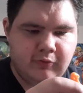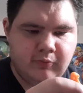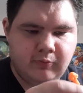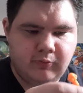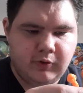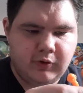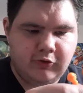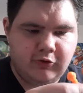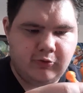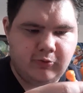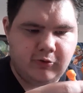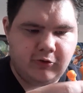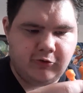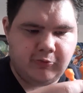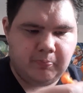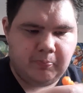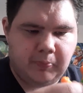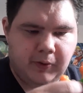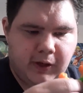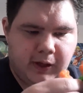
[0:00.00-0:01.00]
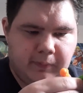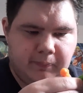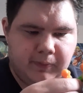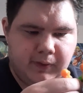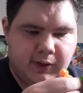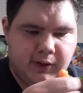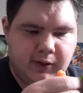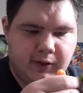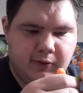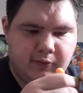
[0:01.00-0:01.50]
which you just pop
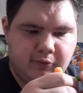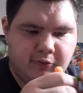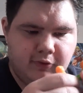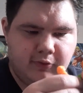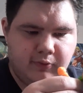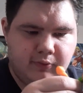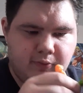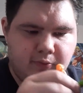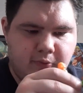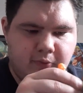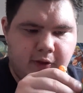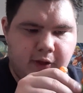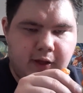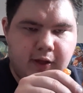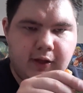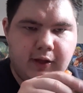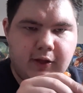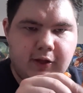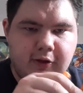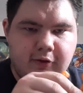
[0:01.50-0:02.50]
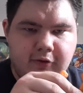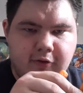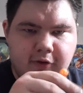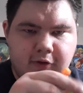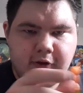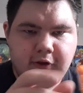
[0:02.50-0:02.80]
into the hand.